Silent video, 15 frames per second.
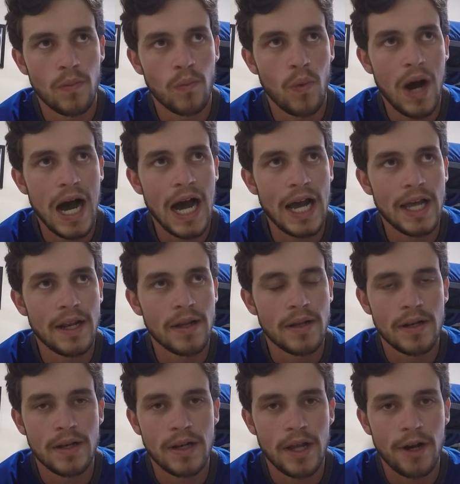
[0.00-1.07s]
wide,
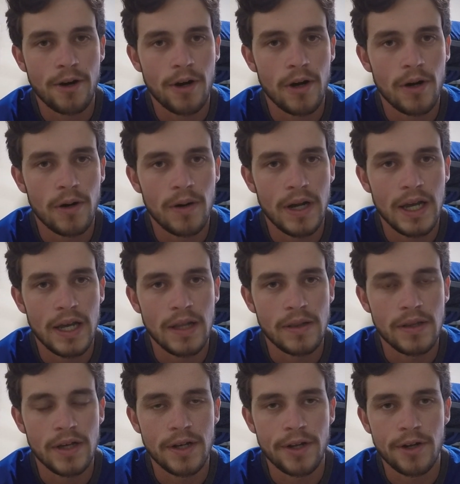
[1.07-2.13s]
narrow, and
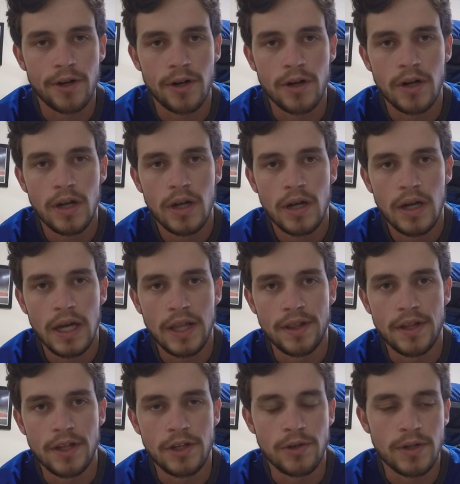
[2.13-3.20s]
linear, and
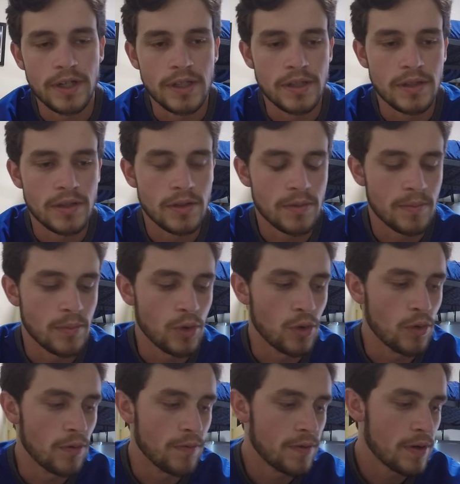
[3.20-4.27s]
then you can
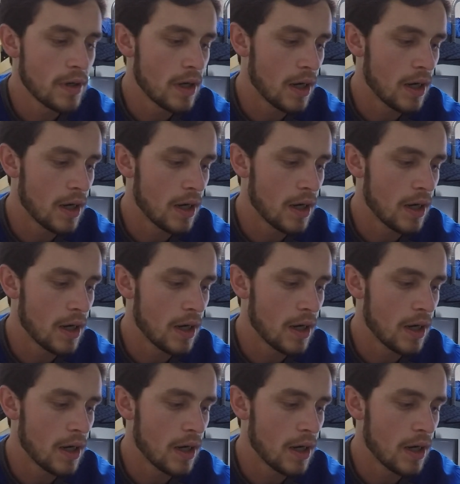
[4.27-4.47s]
move